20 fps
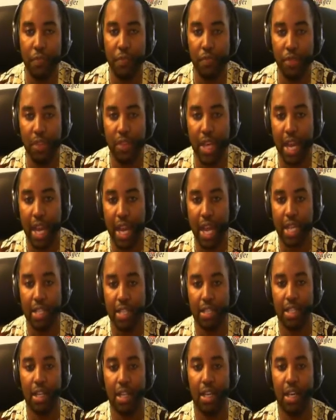That
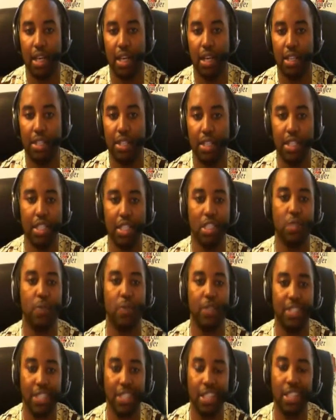at this
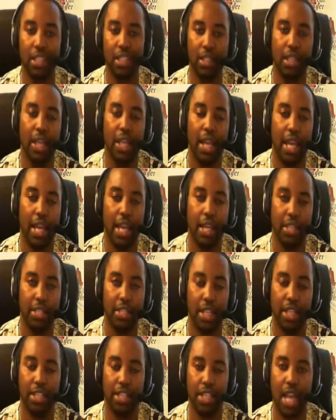particular age,
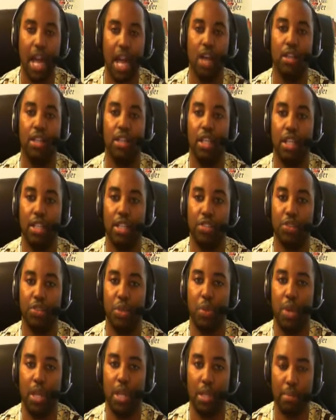a child is
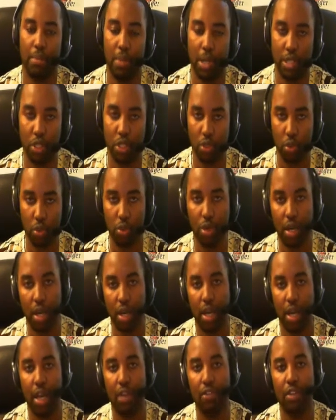already mature
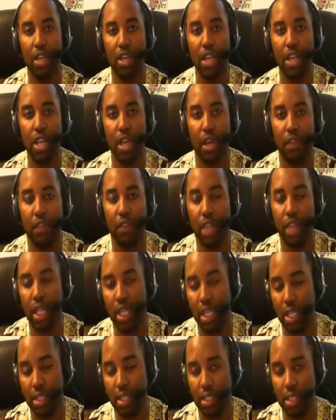enough and they
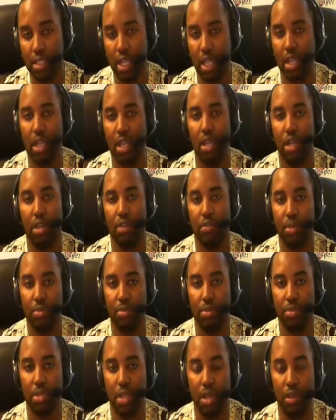can take care of
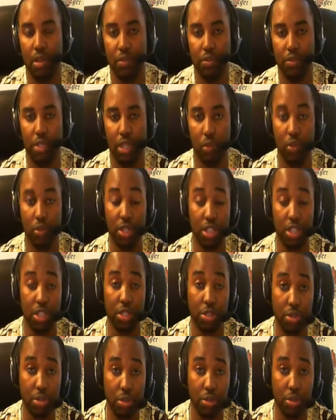themselves, and which
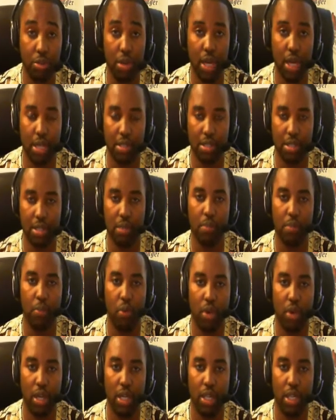is true. At some
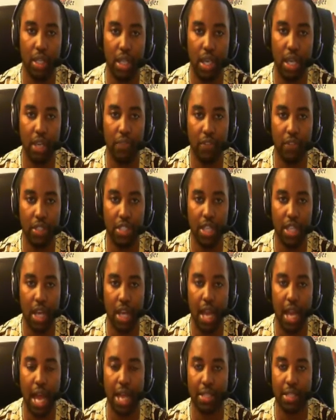point in life, a
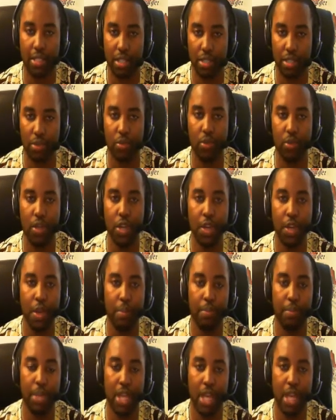child has to
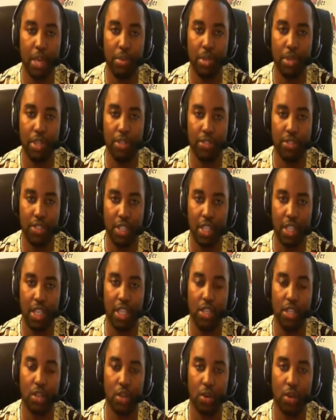be able to
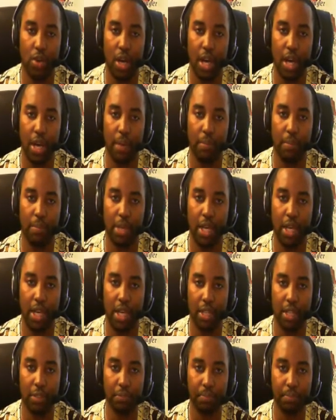say, I'm